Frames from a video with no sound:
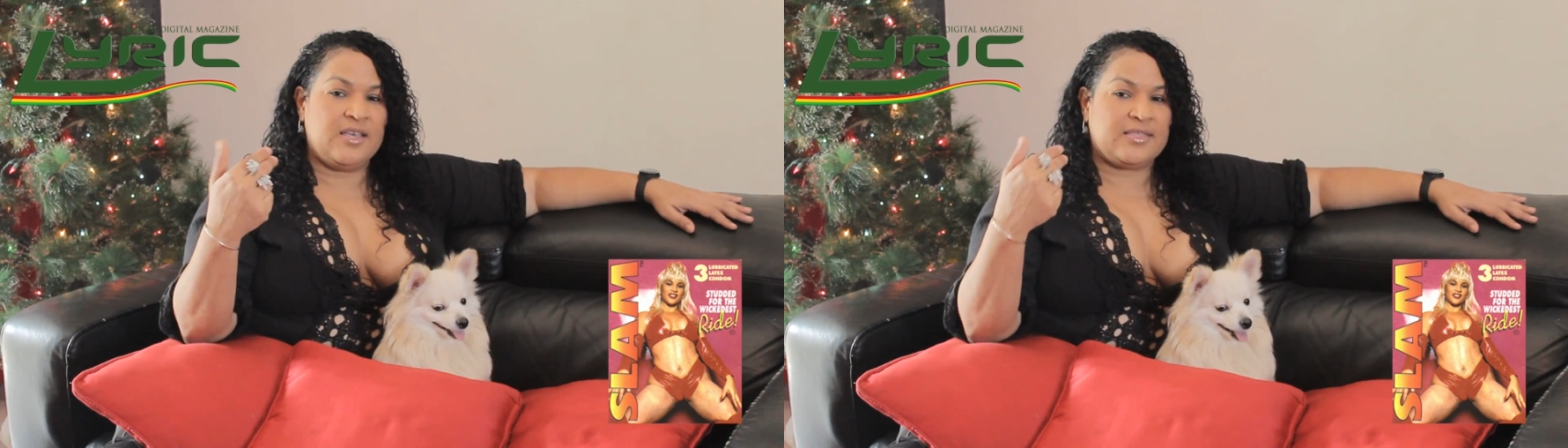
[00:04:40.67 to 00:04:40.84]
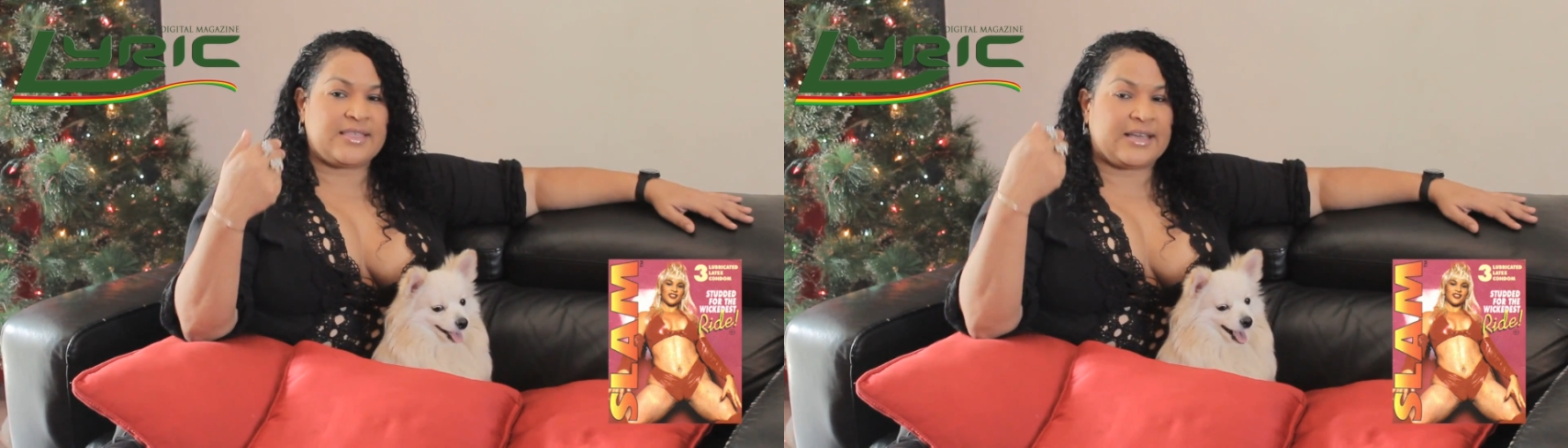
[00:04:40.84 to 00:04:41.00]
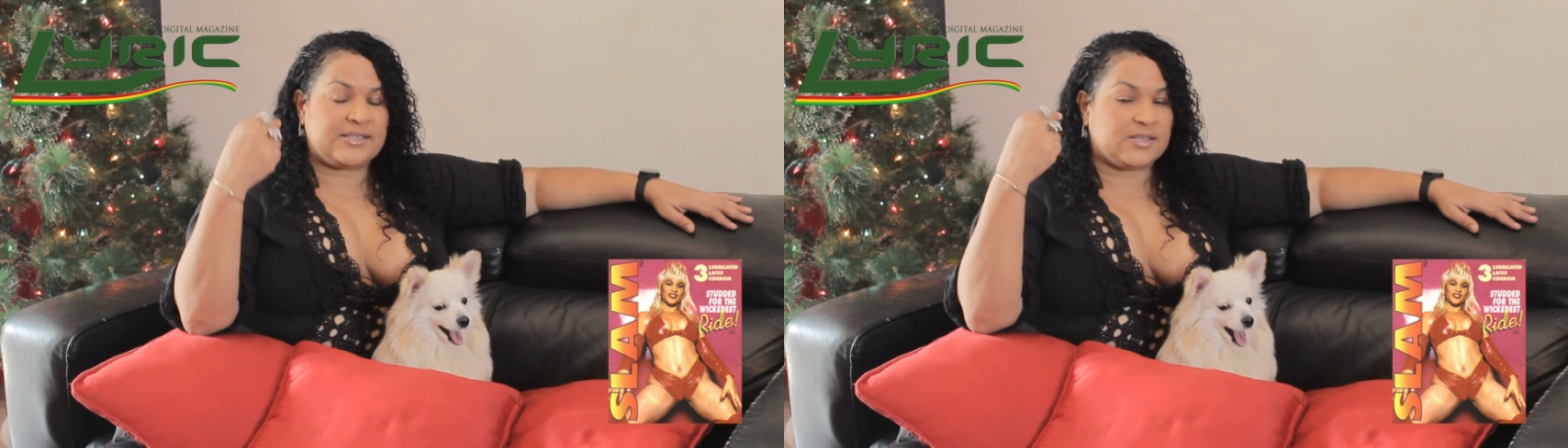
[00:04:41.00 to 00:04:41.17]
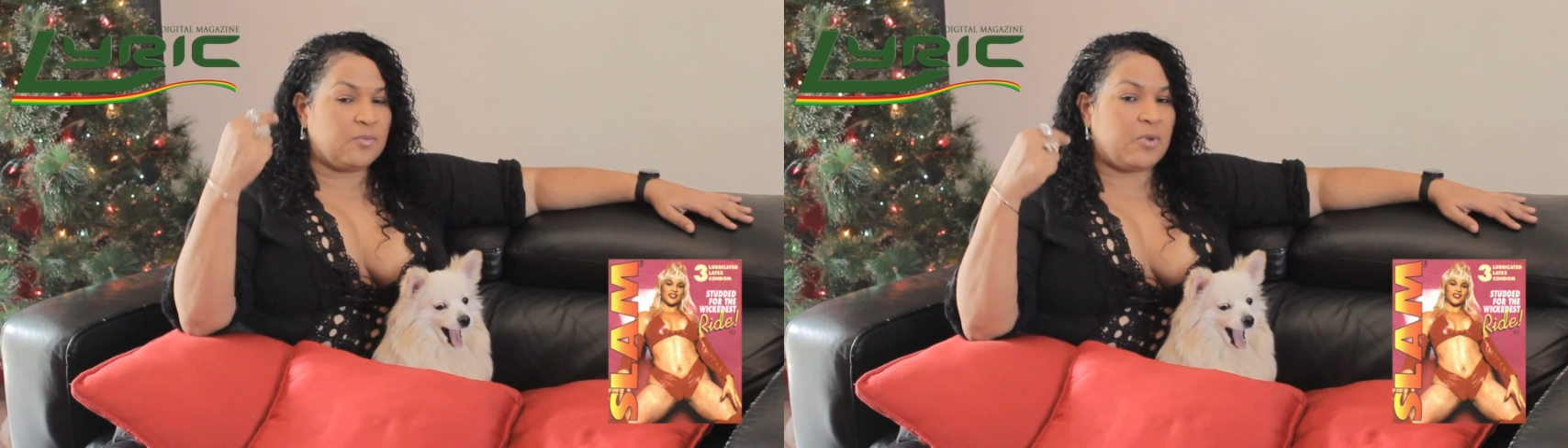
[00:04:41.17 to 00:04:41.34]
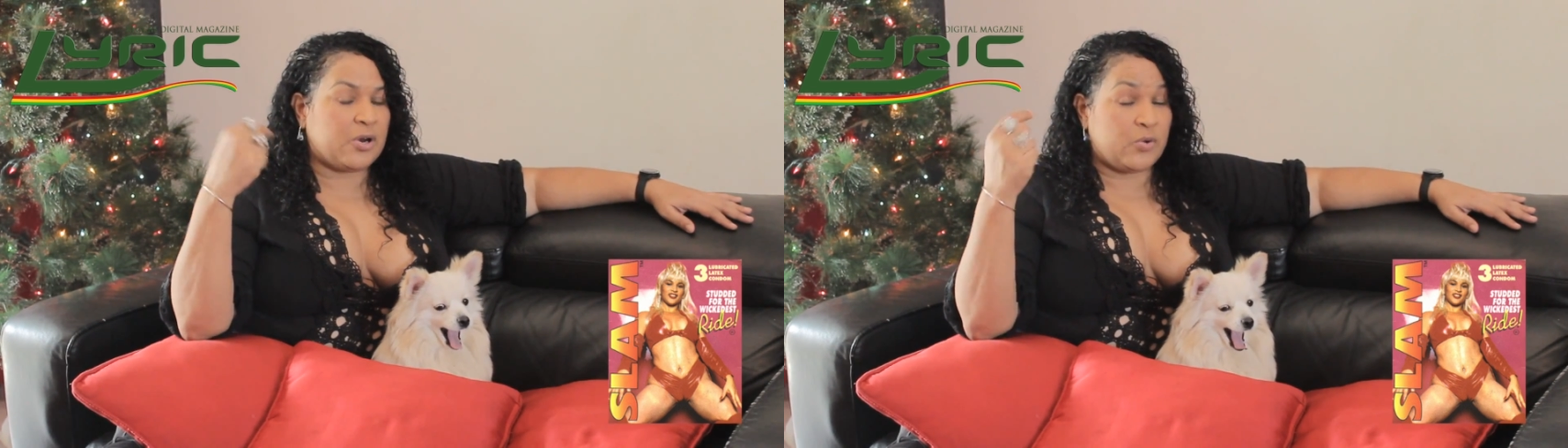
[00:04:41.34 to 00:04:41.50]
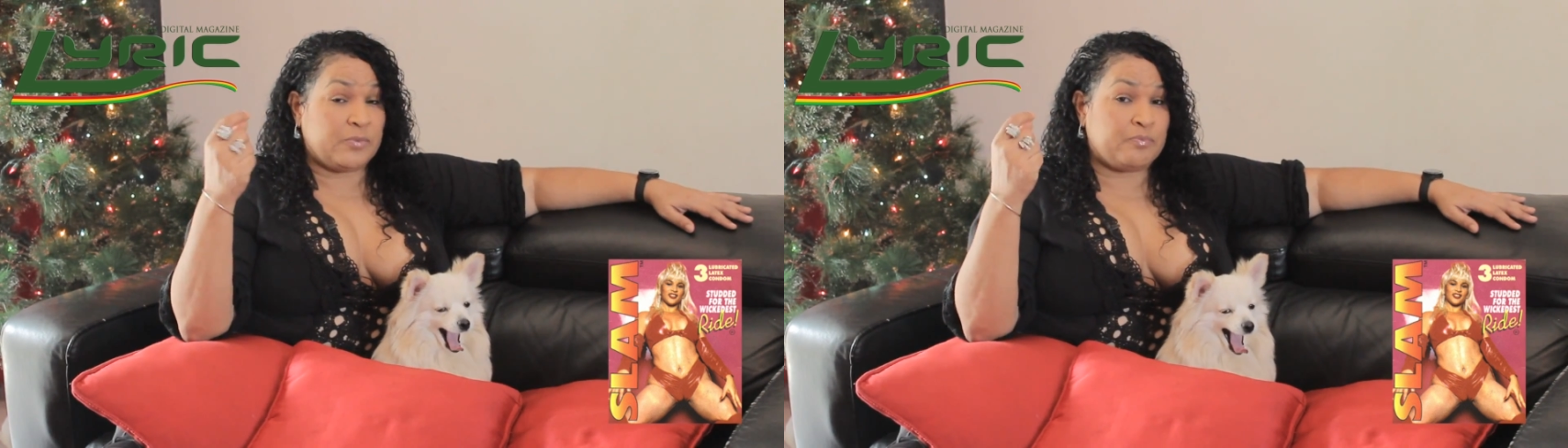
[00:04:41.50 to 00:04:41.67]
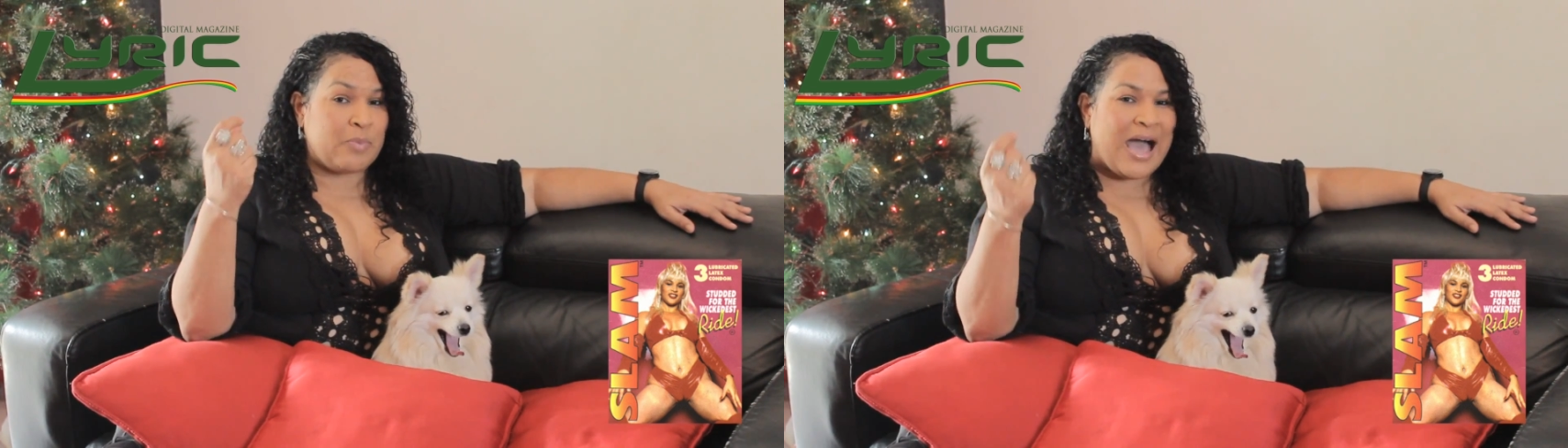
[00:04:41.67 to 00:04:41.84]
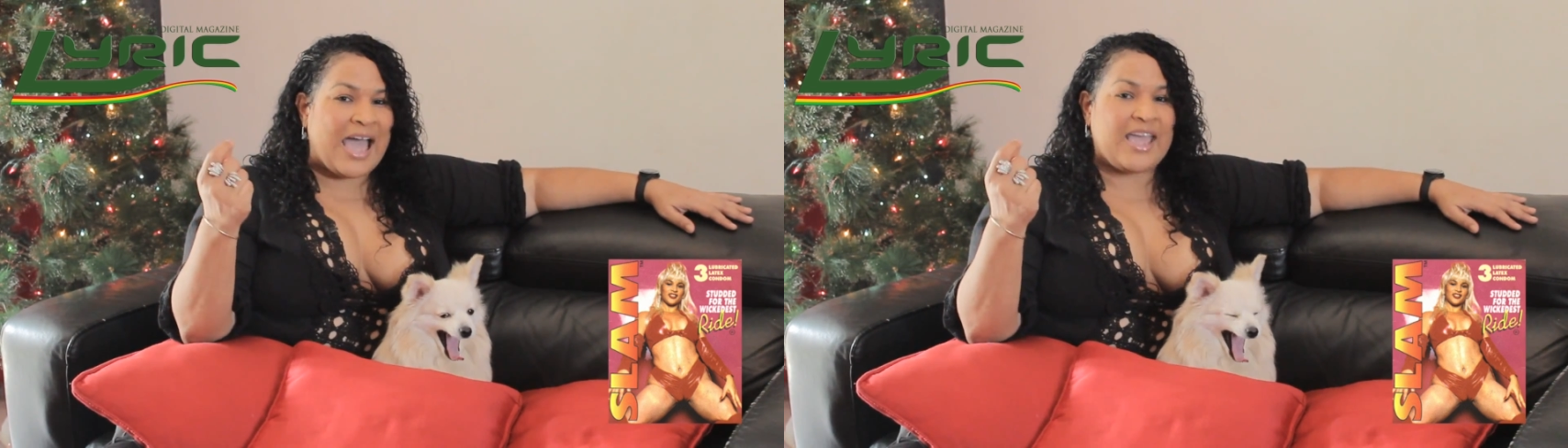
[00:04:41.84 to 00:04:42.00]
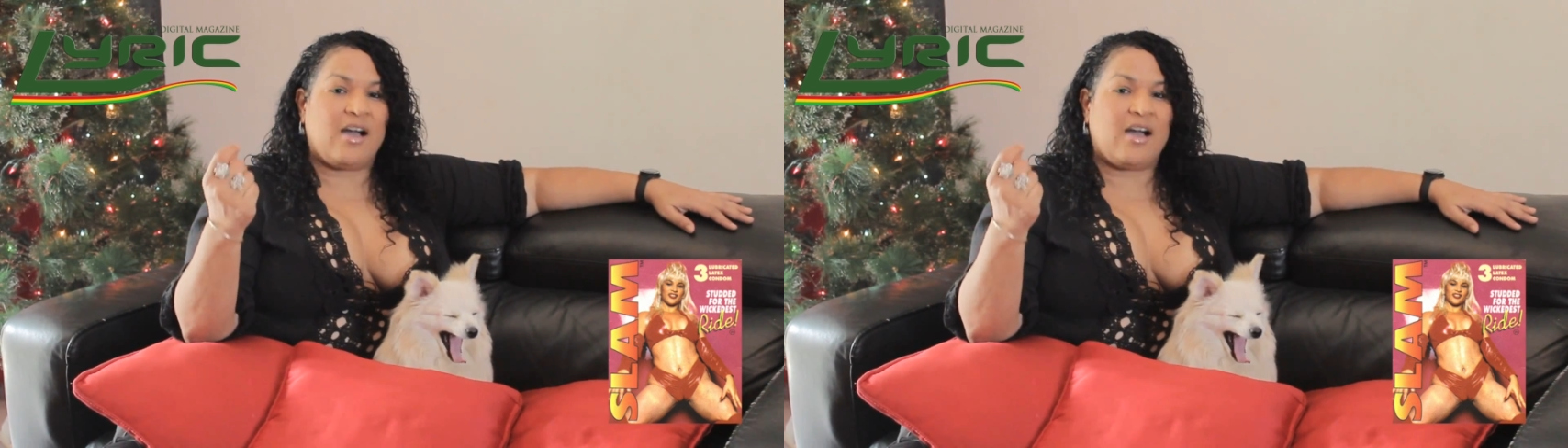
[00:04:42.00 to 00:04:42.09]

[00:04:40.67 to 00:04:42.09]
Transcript: that somebody would buy